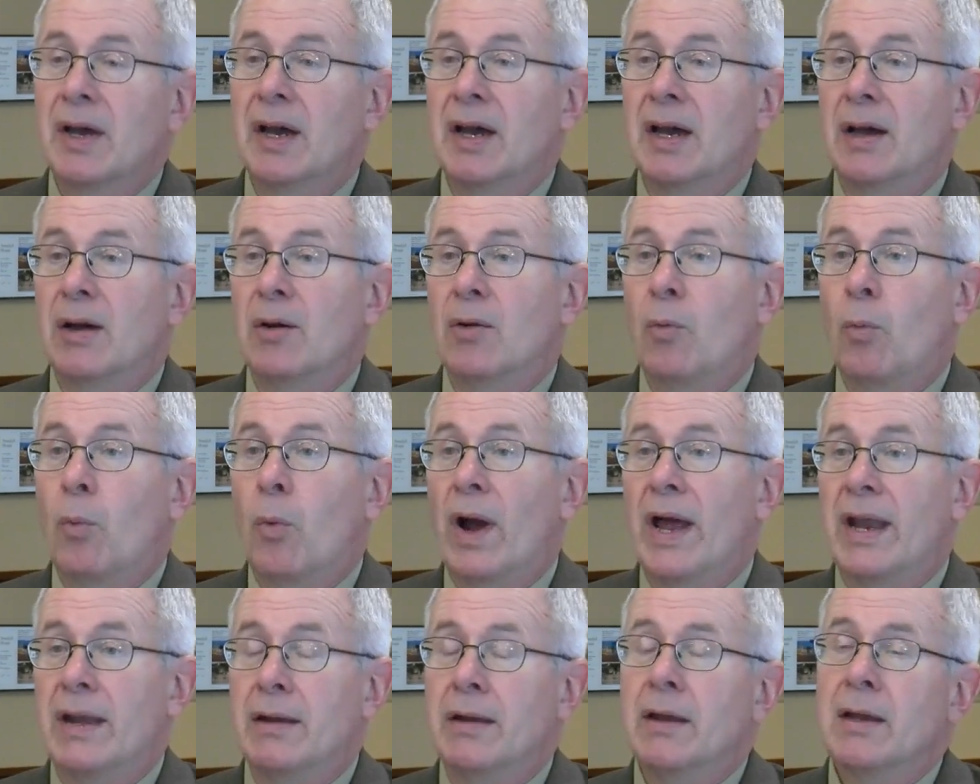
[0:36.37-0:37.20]
uh,
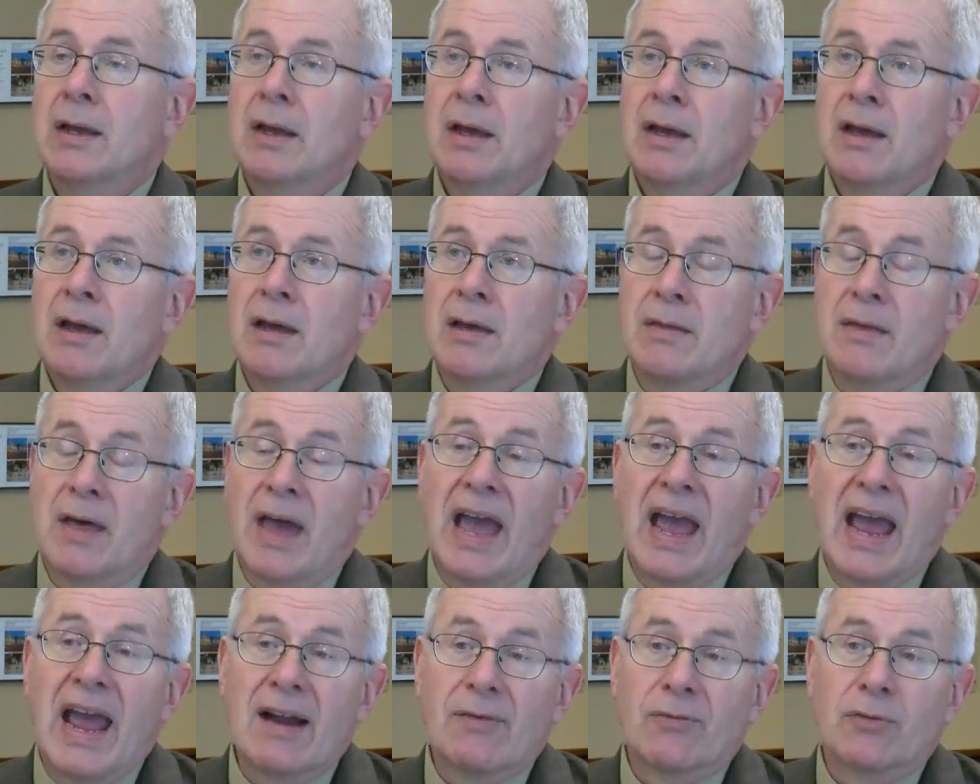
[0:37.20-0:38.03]
when
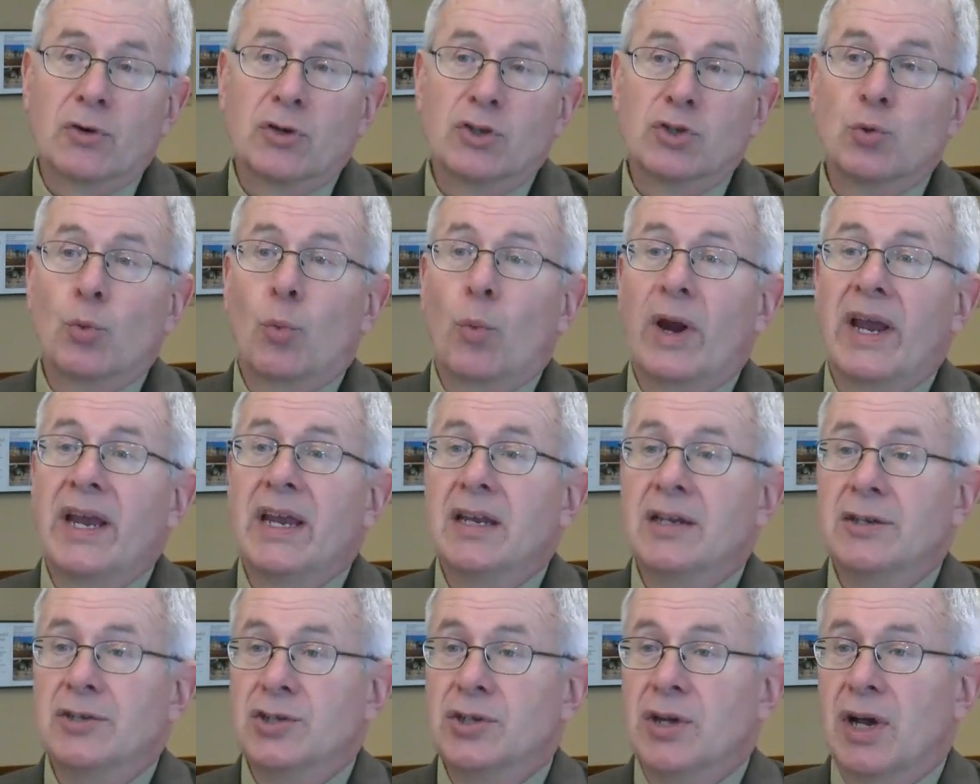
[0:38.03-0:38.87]
the average
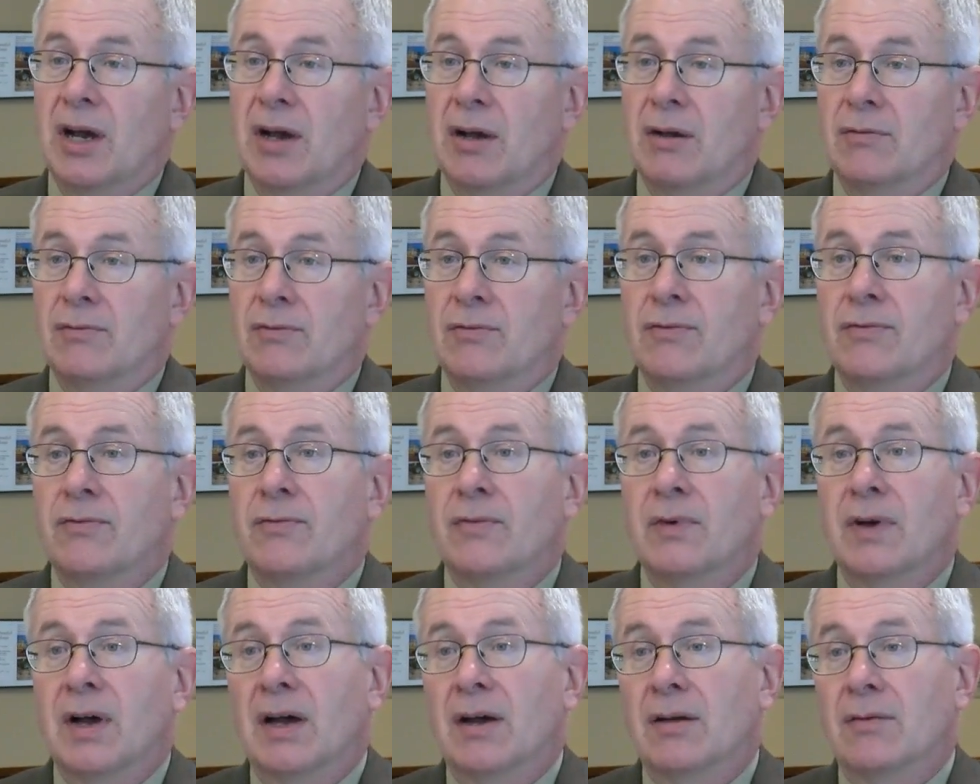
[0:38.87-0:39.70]
wage
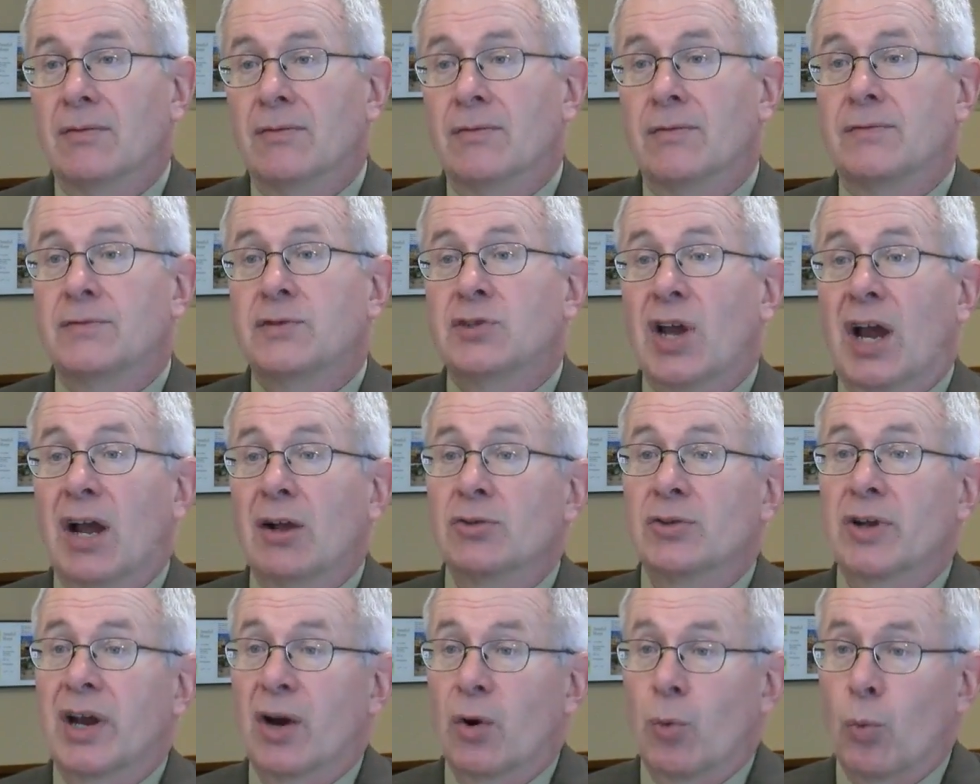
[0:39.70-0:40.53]
of, of
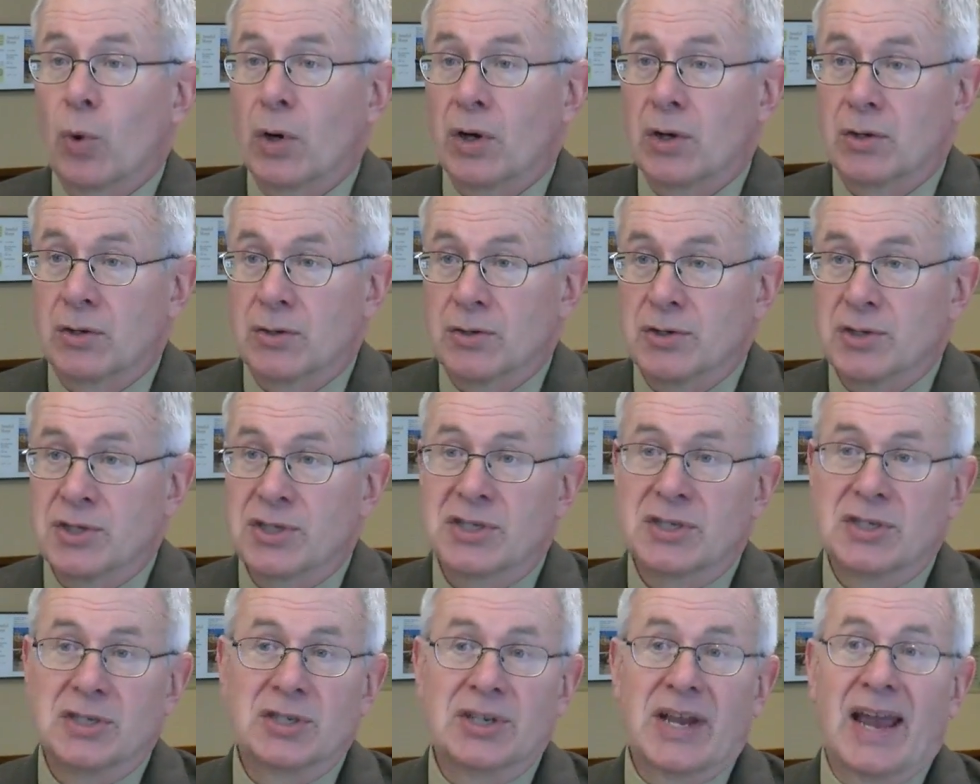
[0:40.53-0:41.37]
childcare
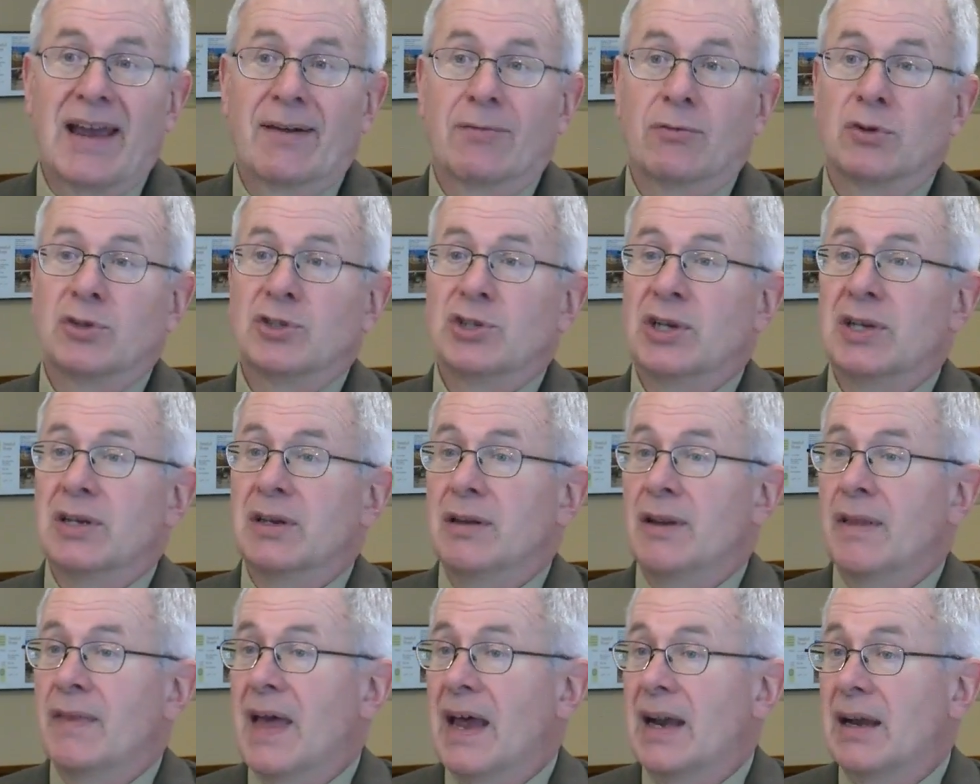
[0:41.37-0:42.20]
workers is
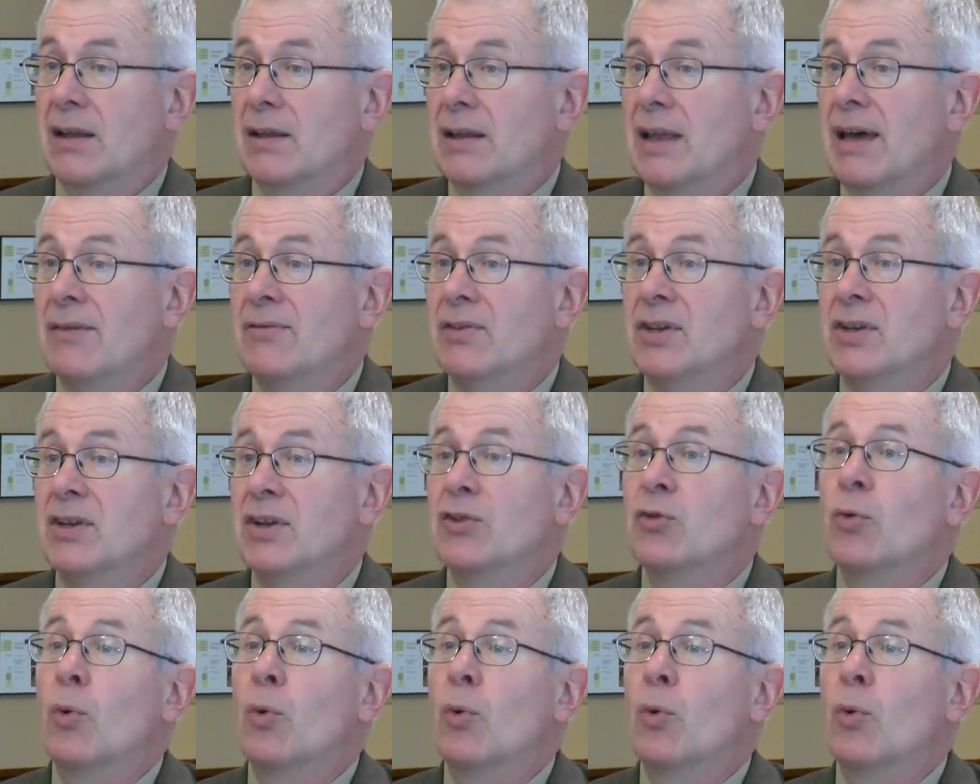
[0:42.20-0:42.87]
averaging that 11 to